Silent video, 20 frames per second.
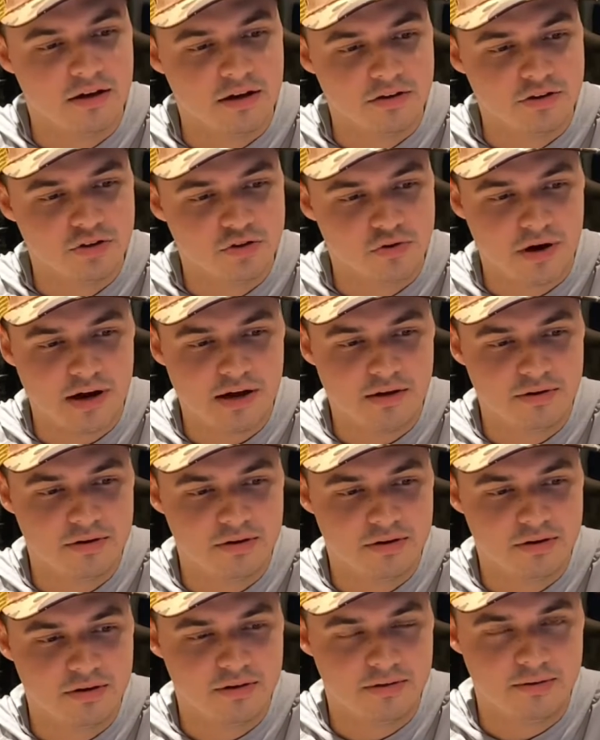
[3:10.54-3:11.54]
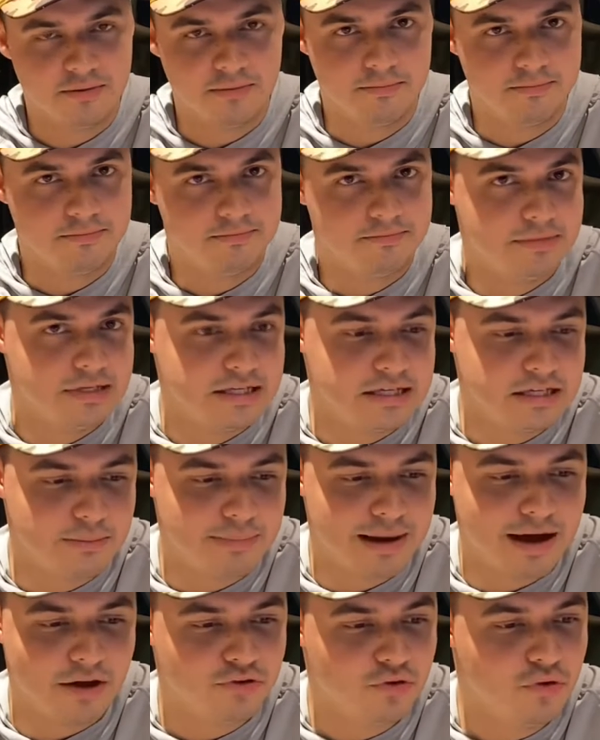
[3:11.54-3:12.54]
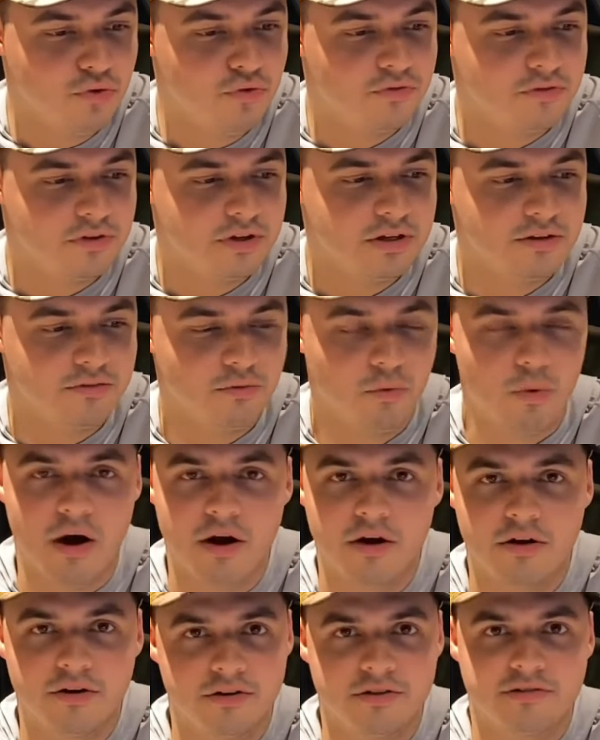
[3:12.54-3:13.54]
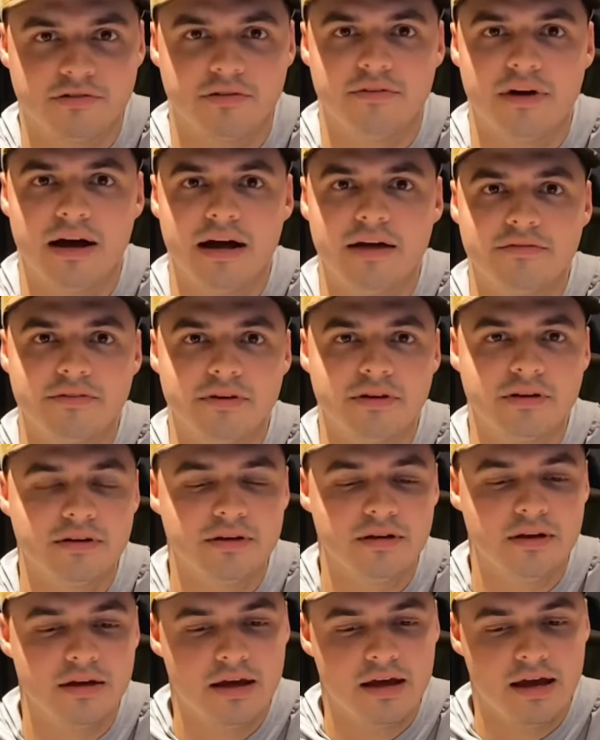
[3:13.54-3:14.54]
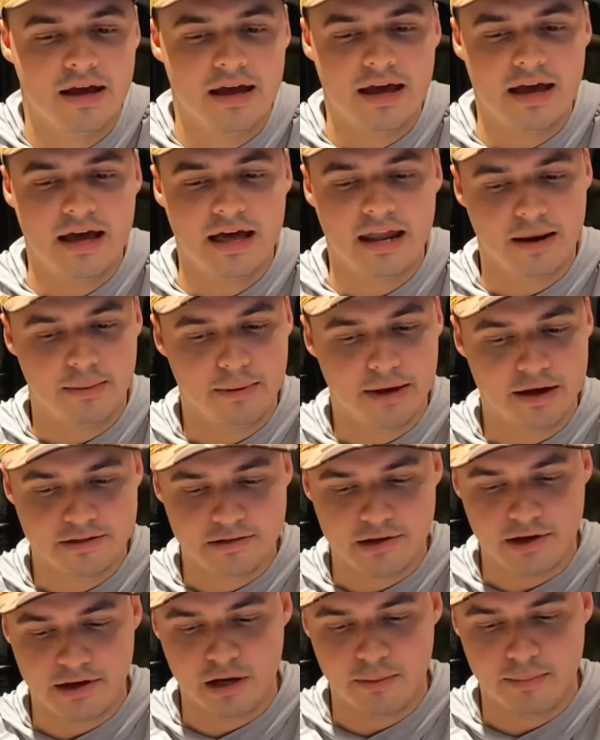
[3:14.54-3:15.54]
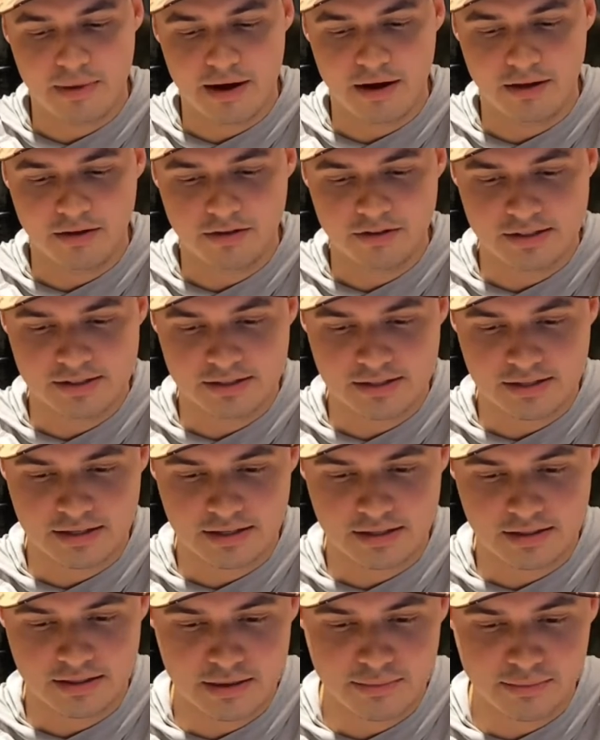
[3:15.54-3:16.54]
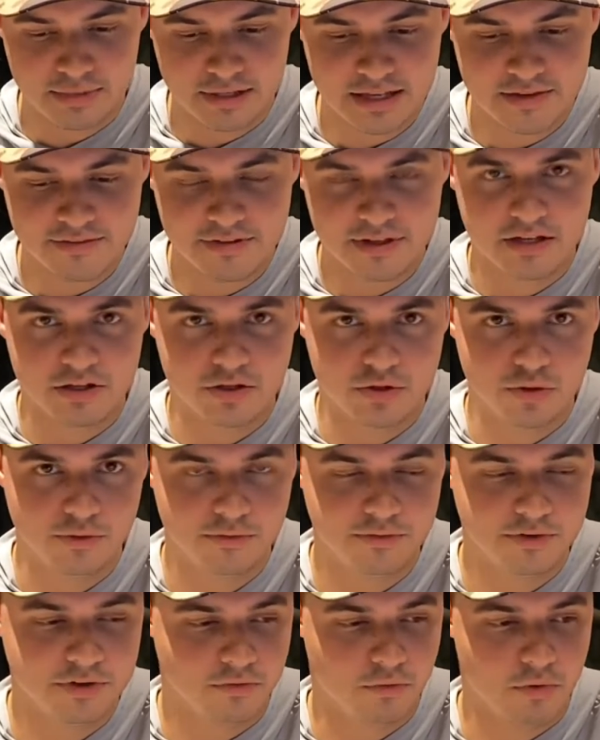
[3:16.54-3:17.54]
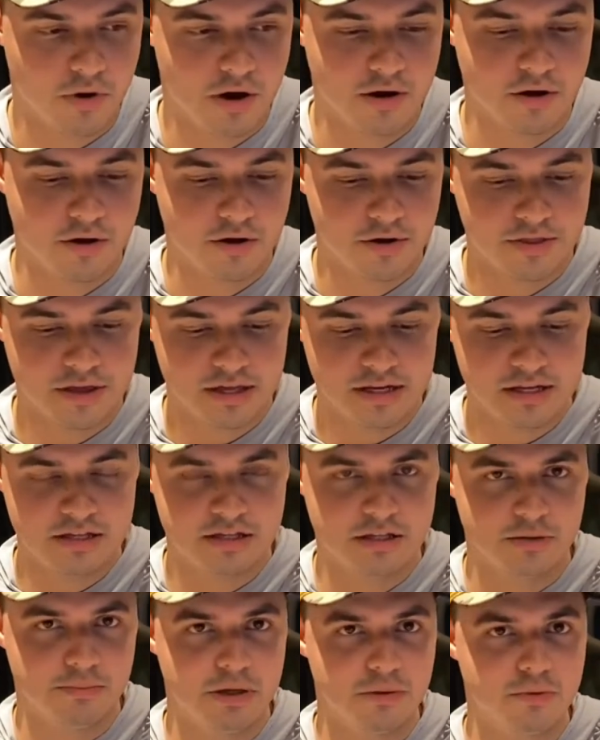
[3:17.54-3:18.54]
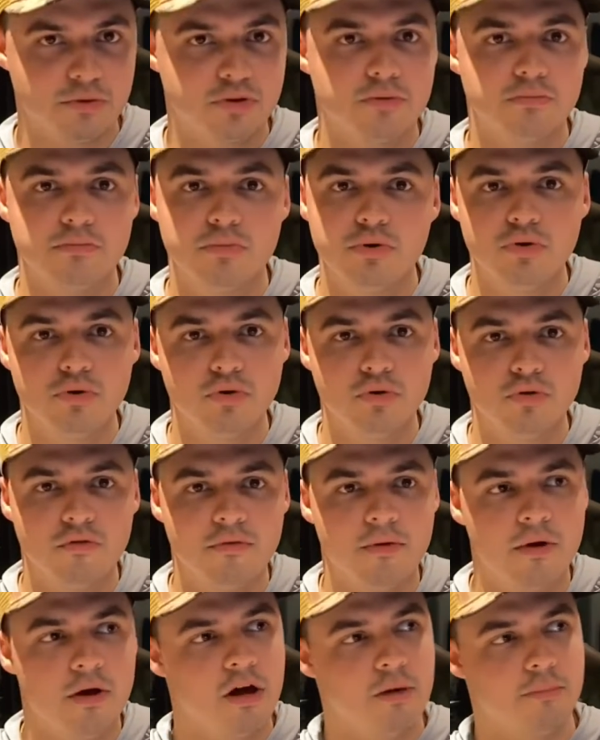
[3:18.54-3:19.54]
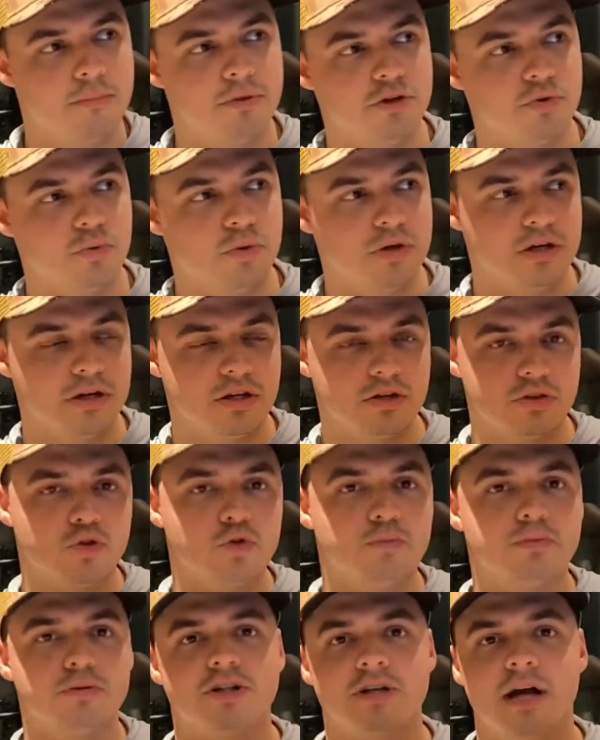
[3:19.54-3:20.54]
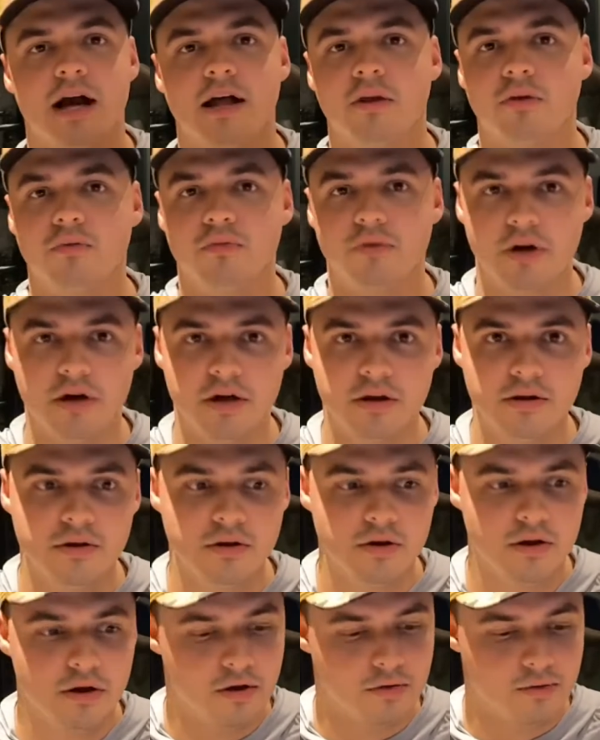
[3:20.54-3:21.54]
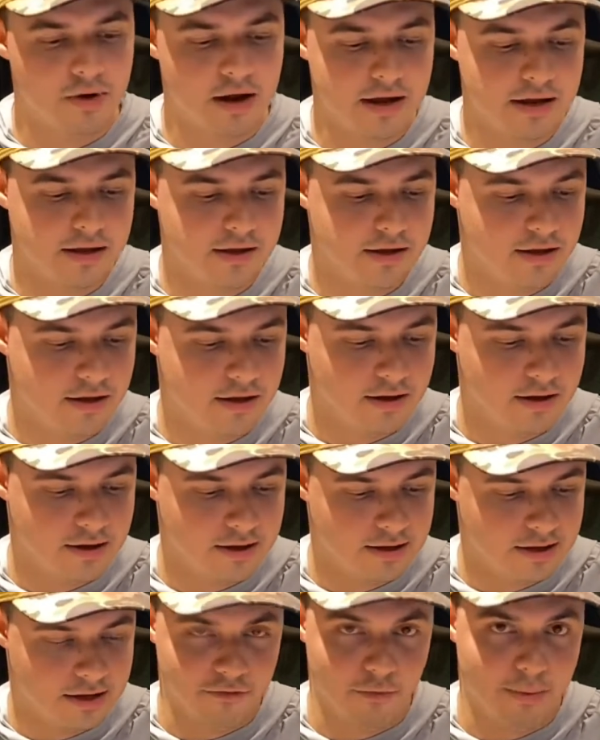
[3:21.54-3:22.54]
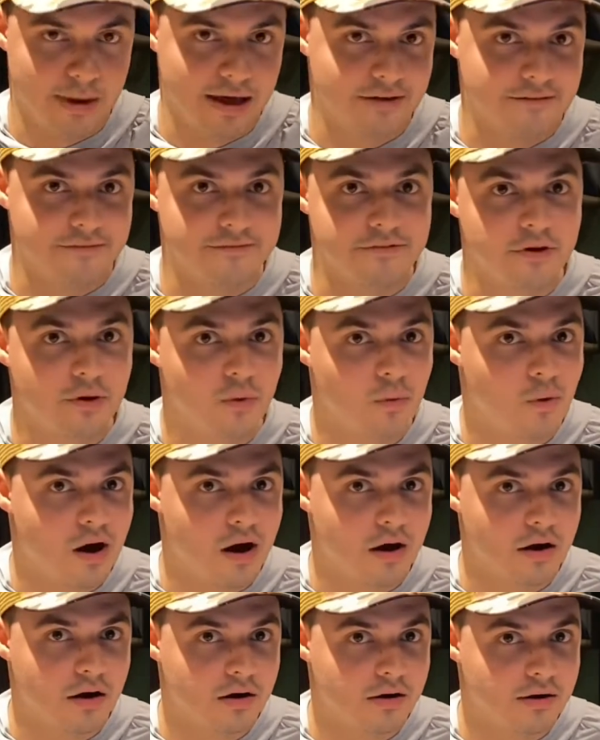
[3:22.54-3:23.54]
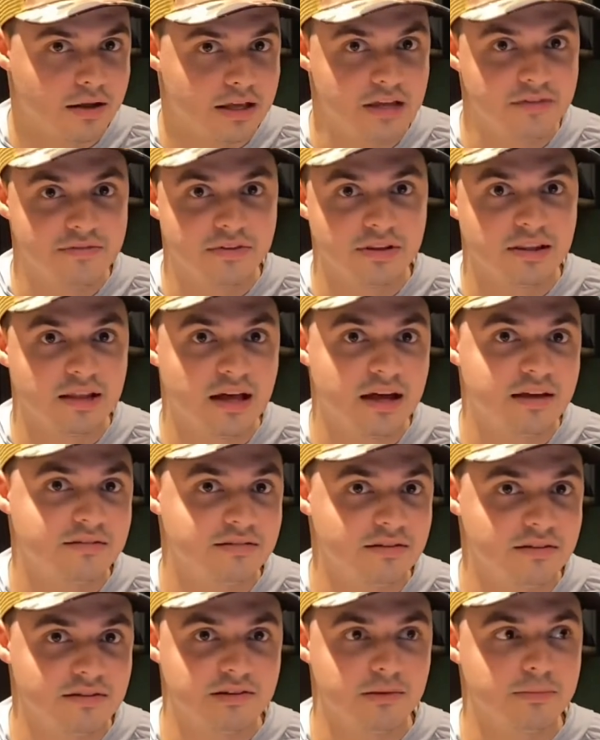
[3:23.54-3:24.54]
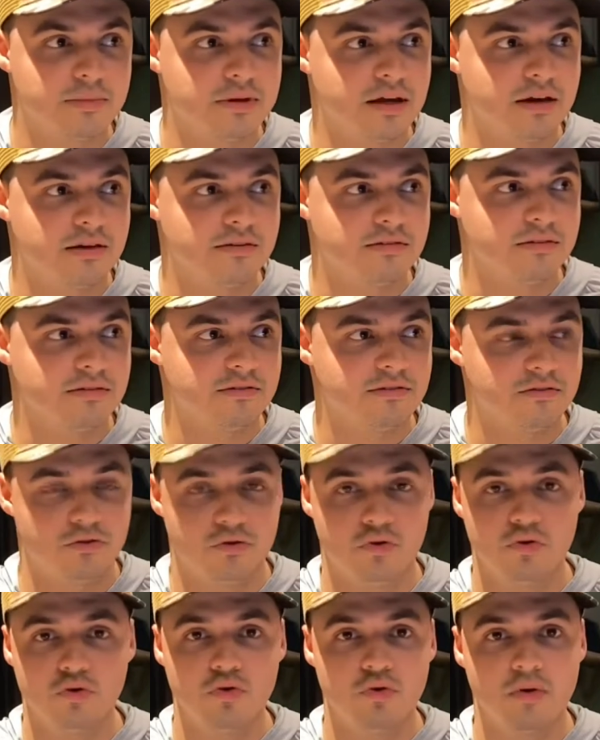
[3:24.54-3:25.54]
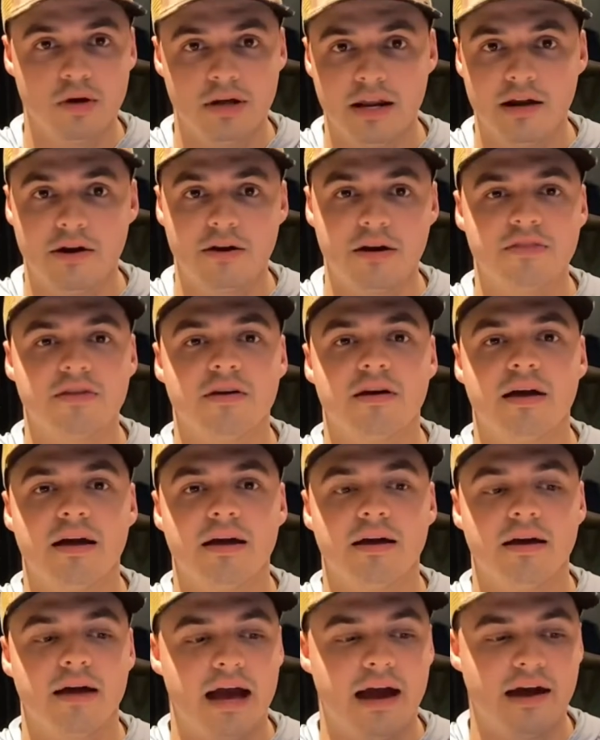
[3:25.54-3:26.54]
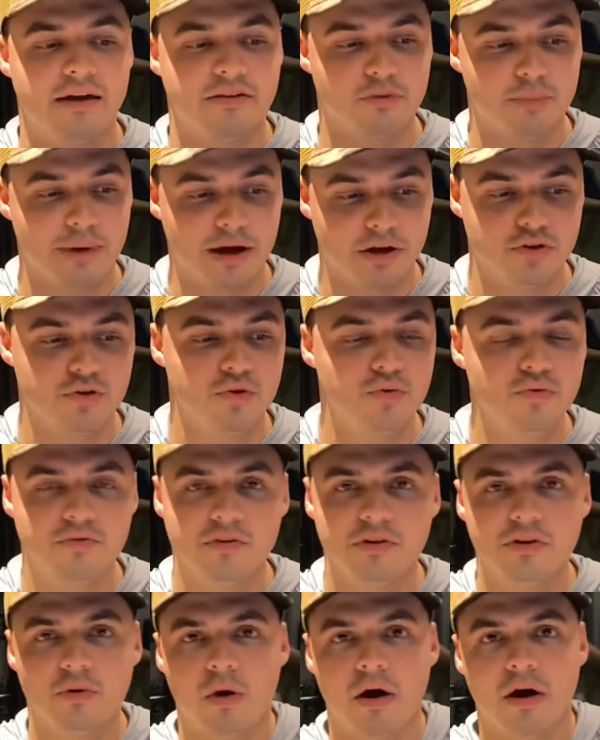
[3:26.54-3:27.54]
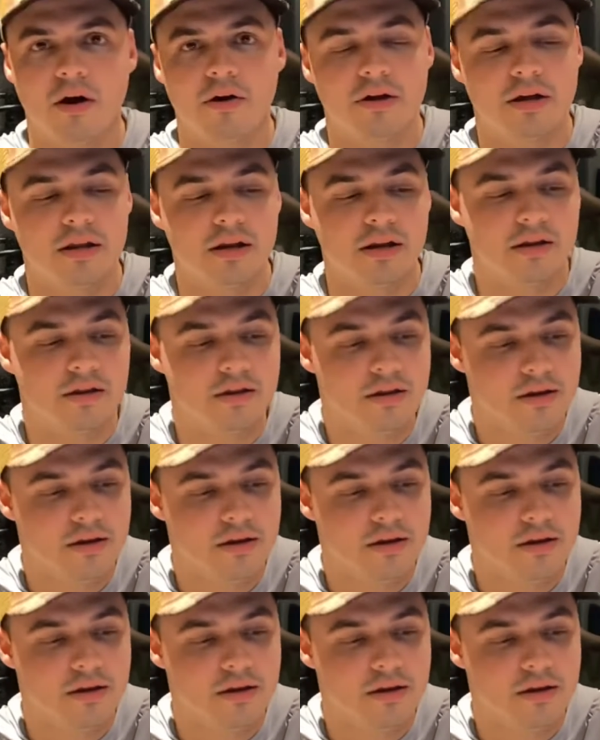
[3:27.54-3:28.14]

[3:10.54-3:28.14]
trout need about 2 feet of water to survive in. And I'm not talking about just them living in 2 feet of water. They need to be able to move between a super shallow run, right, of about a foot of water, even less in some cases, to an area that has about 2 feet of water in it.